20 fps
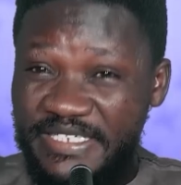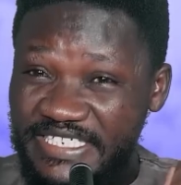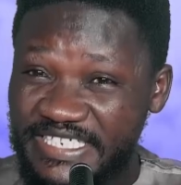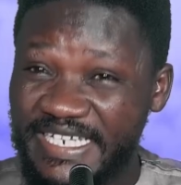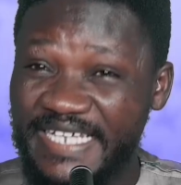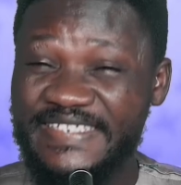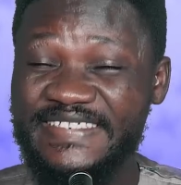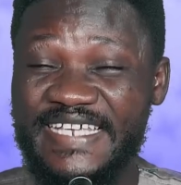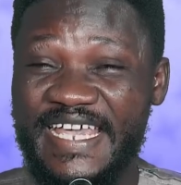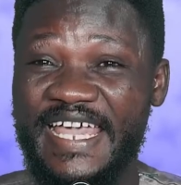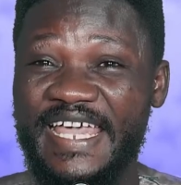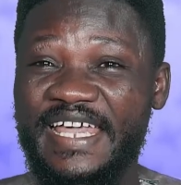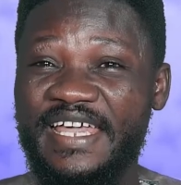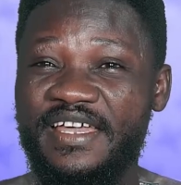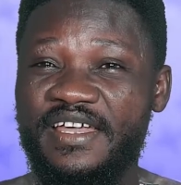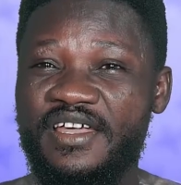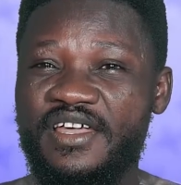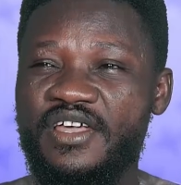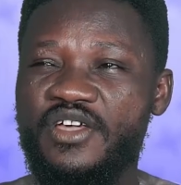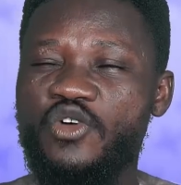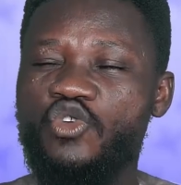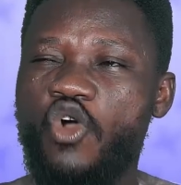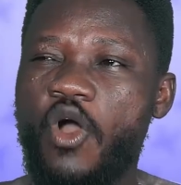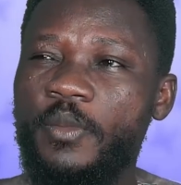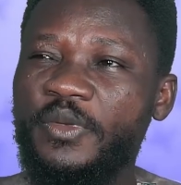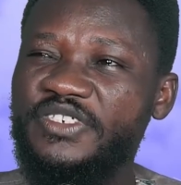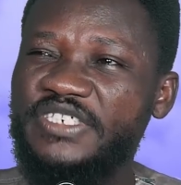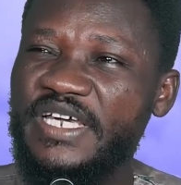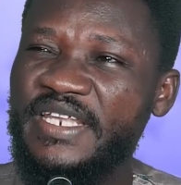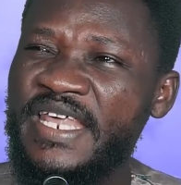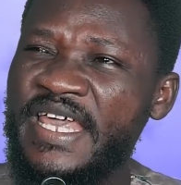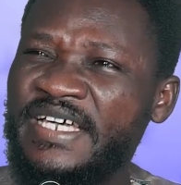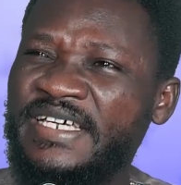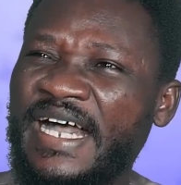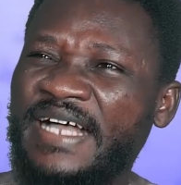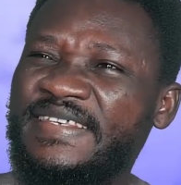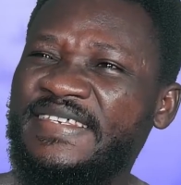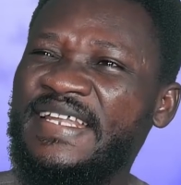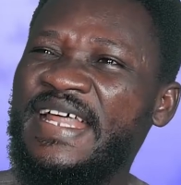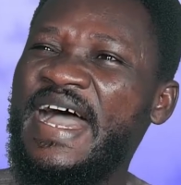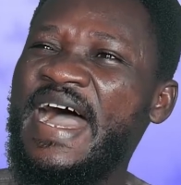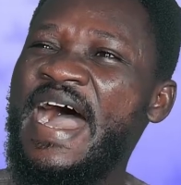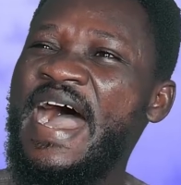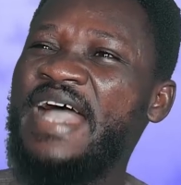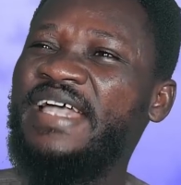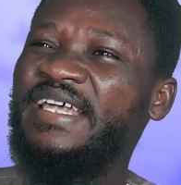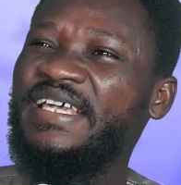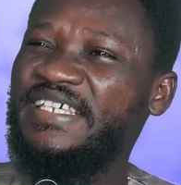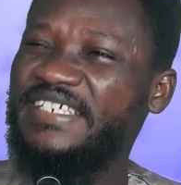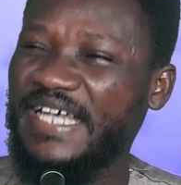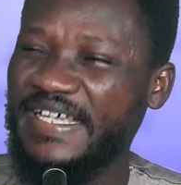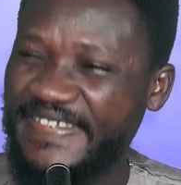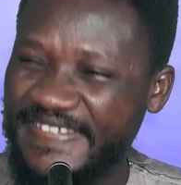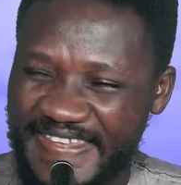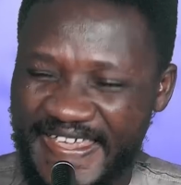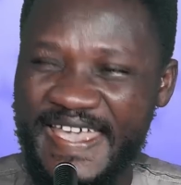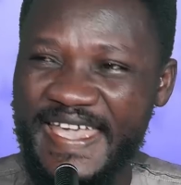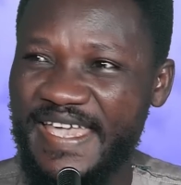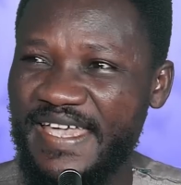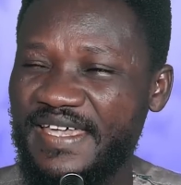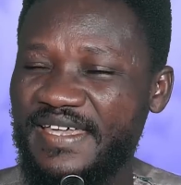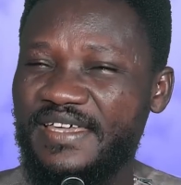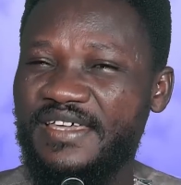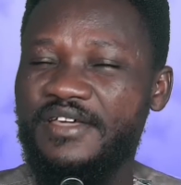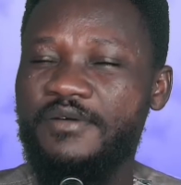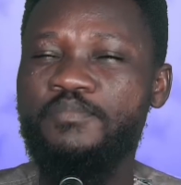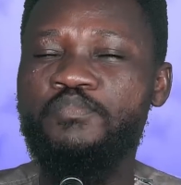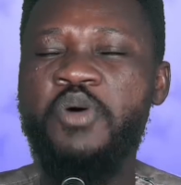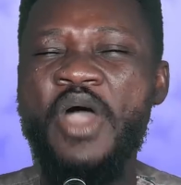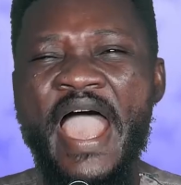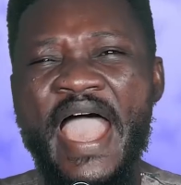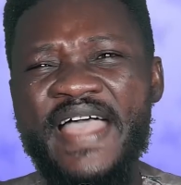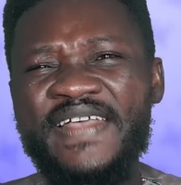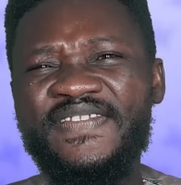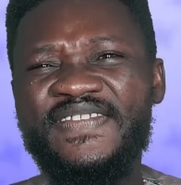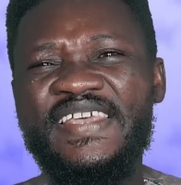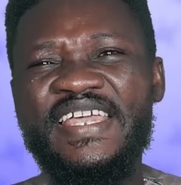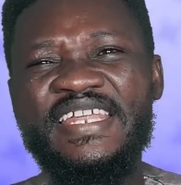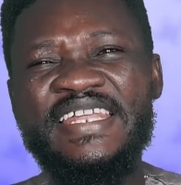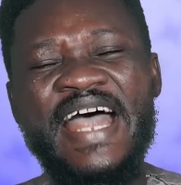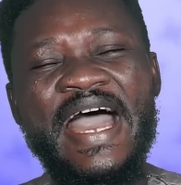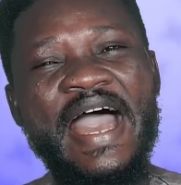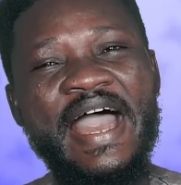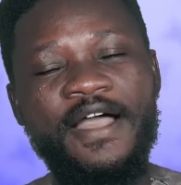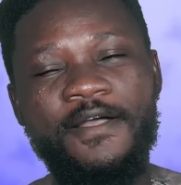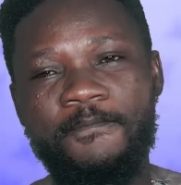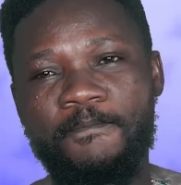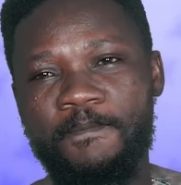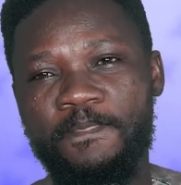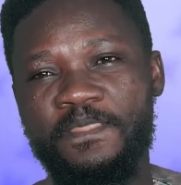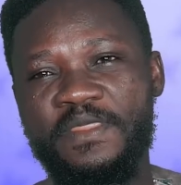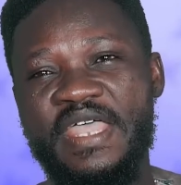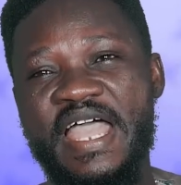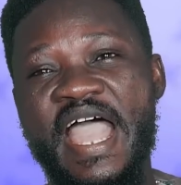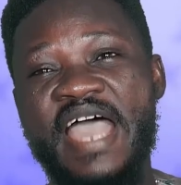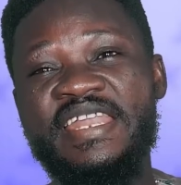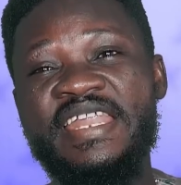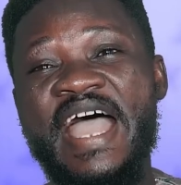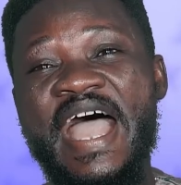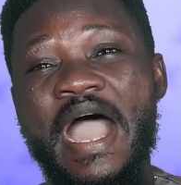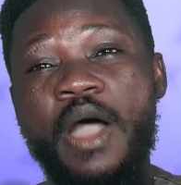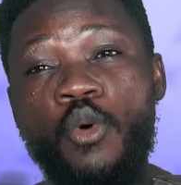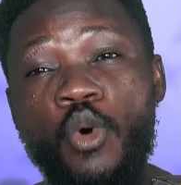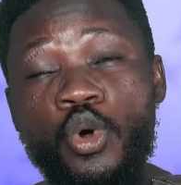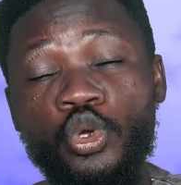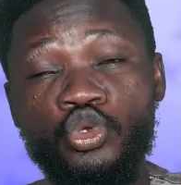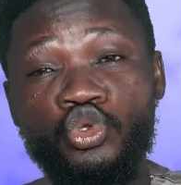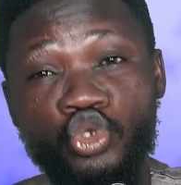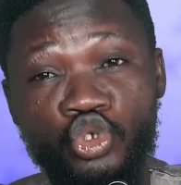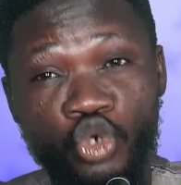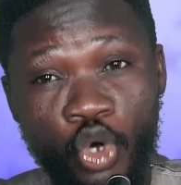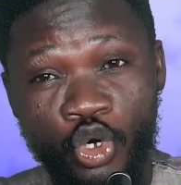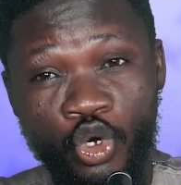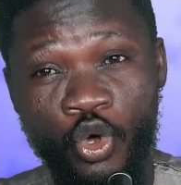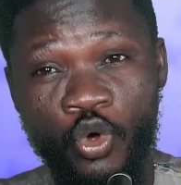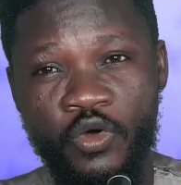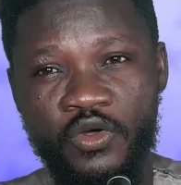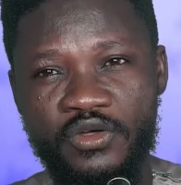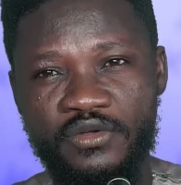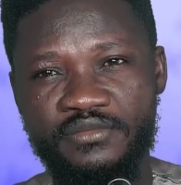chere say commissioner ka chere Aisha say poison na and I would draw no